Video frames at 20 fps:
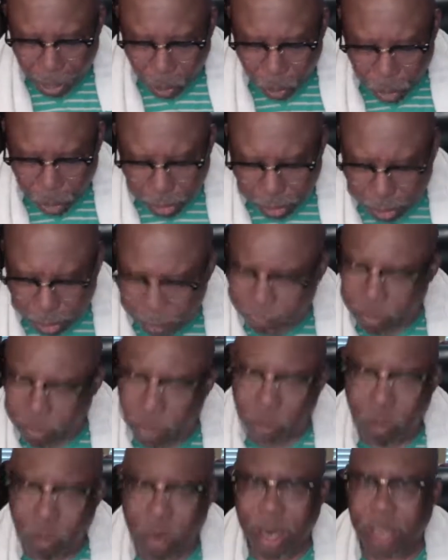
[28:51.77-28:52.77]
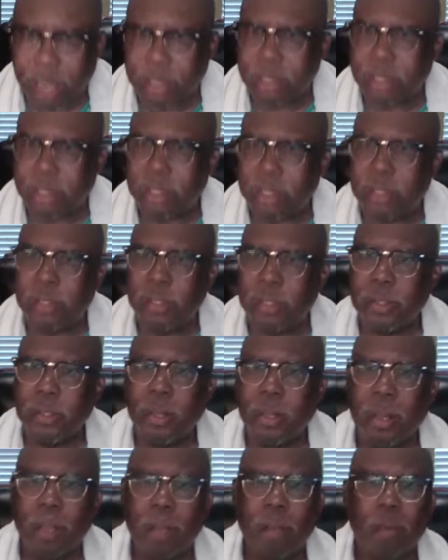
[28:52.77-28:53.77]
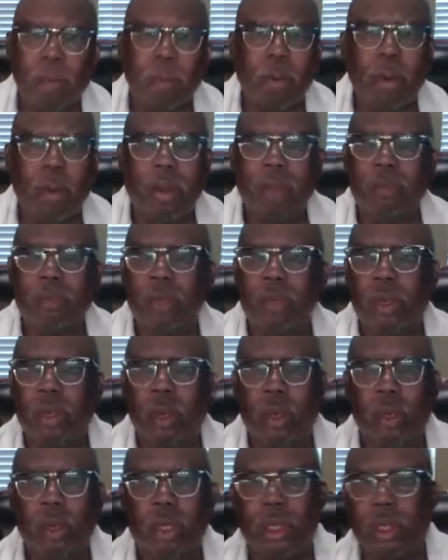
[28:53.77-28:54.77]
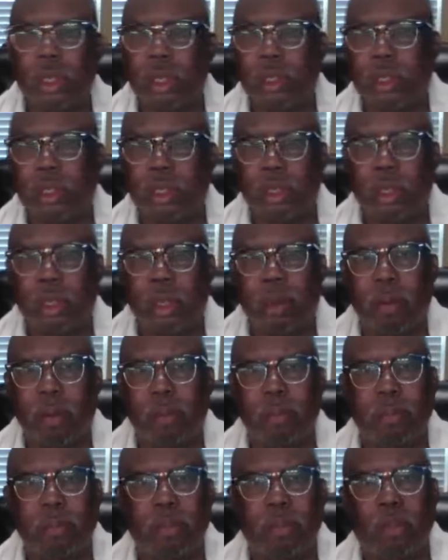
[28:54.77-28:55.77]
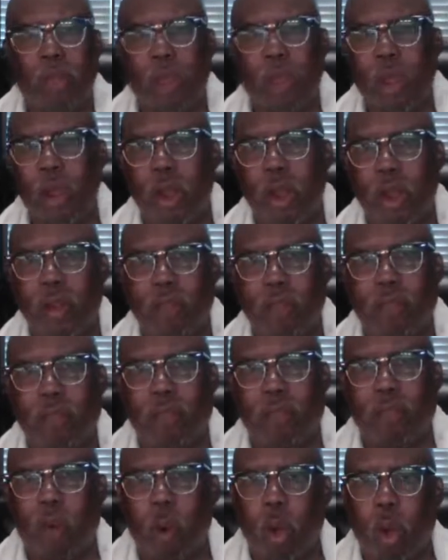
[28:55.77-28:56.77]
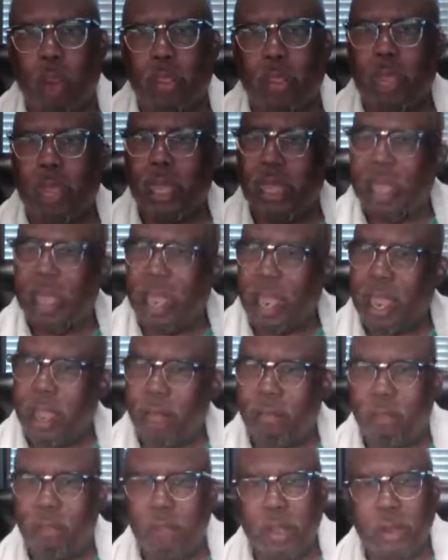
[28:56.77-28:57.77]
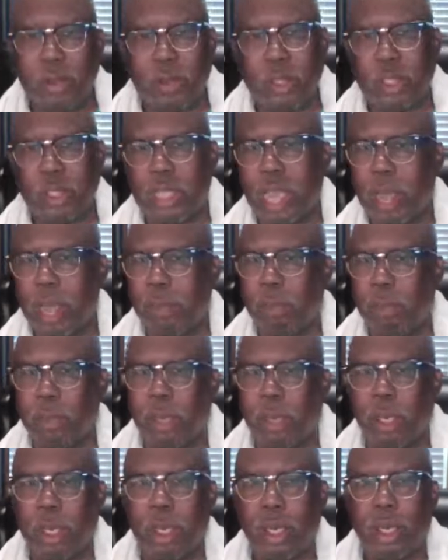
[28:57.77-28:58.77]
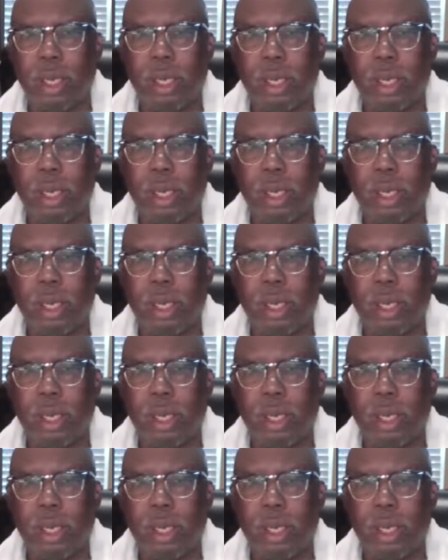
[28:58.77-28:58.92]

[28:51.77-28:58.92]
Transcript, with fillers: will give you rest boy, if you go to the, the third, fourth, and fifth chapter